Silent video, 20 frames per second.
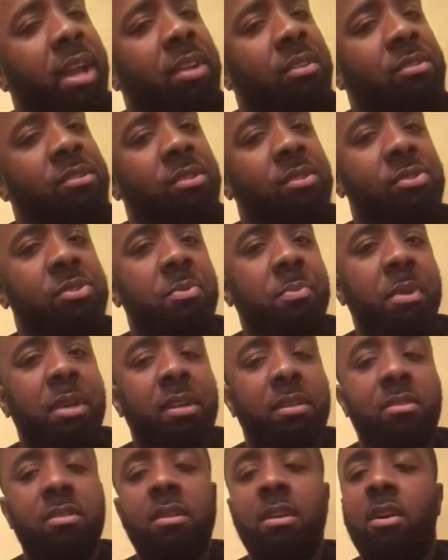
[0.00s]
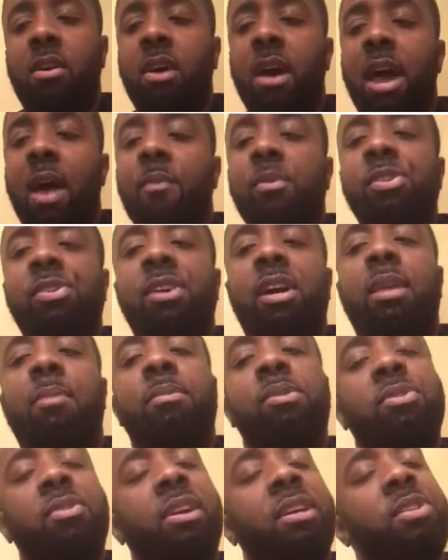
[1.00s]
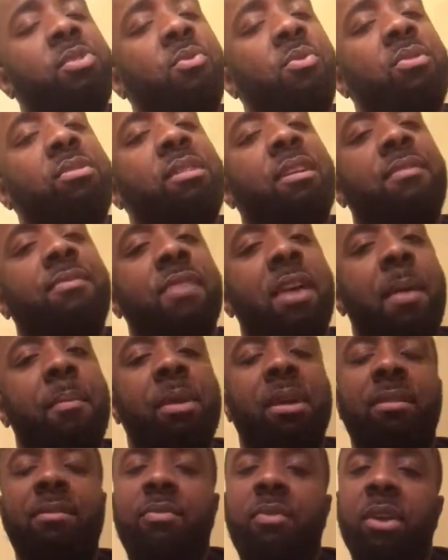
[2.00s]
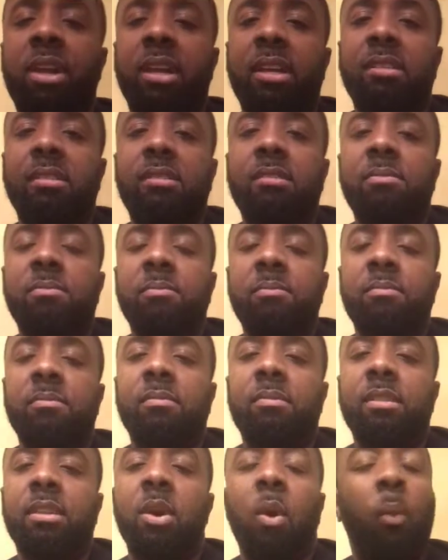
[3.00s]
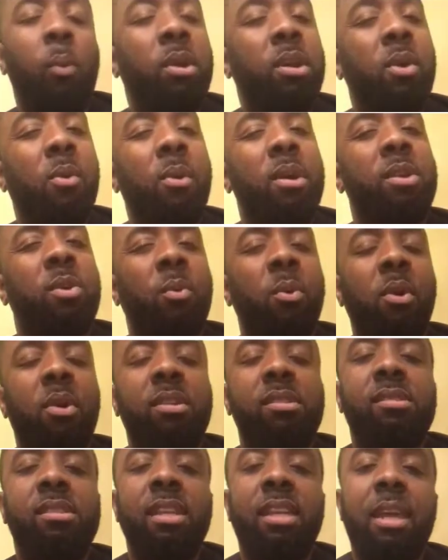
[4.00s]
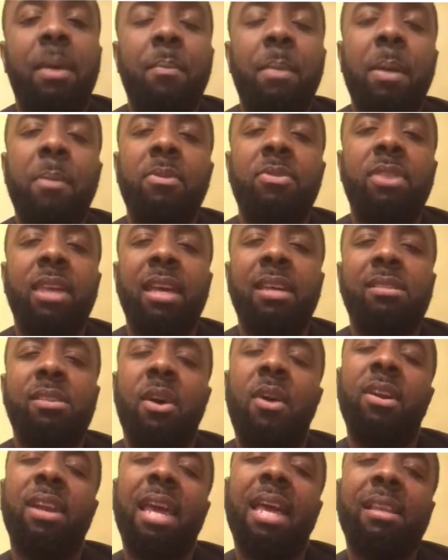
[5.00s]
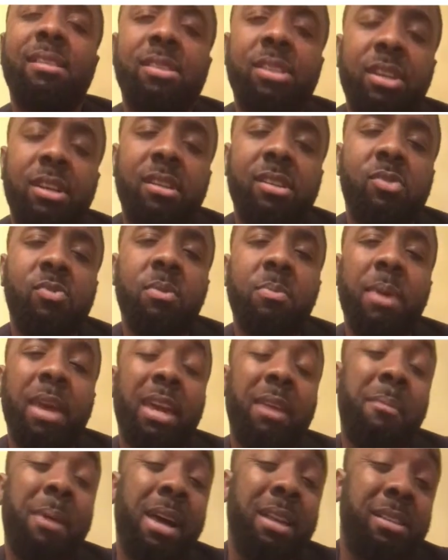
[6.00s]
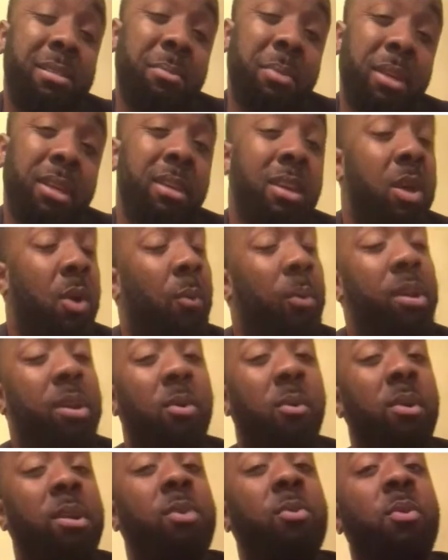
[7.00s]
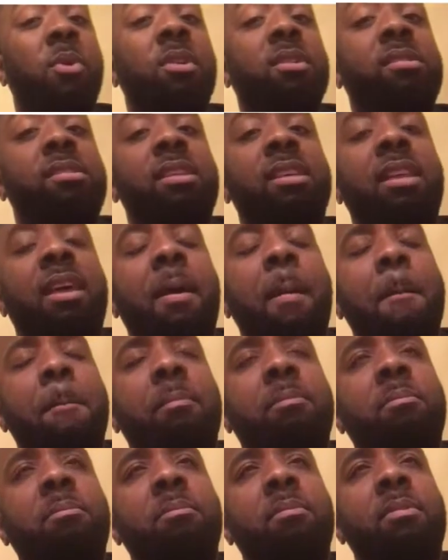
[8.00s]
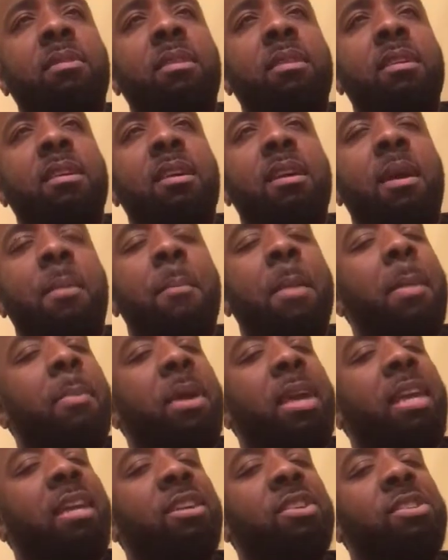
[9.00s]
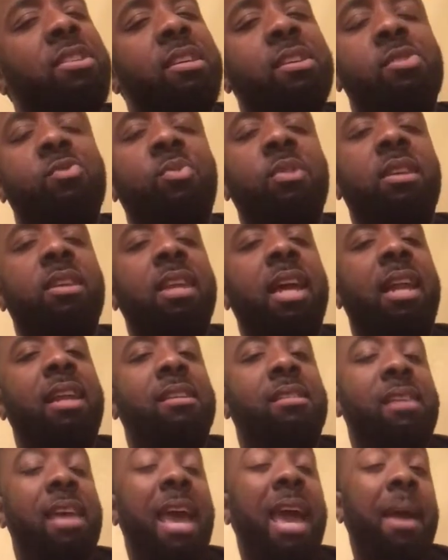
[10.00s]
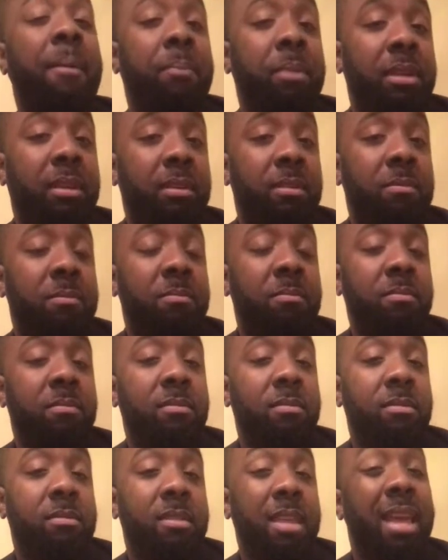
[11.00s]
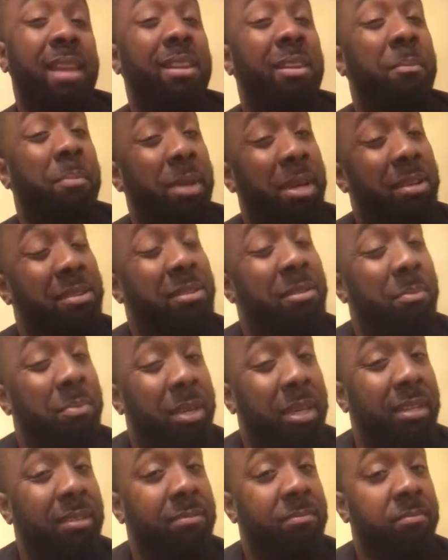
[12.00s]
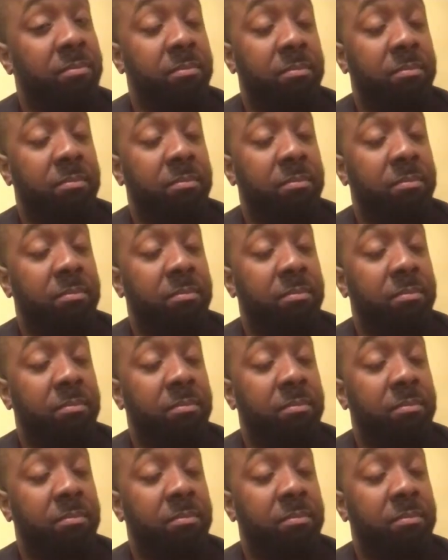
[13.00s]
it on social media or how we try to portray it towards our family and friends. We don't want the world to see that maybe things aren't as good as we make them out to be. We don't want the world to see that maybe he or she is really not as happy as it appears to be.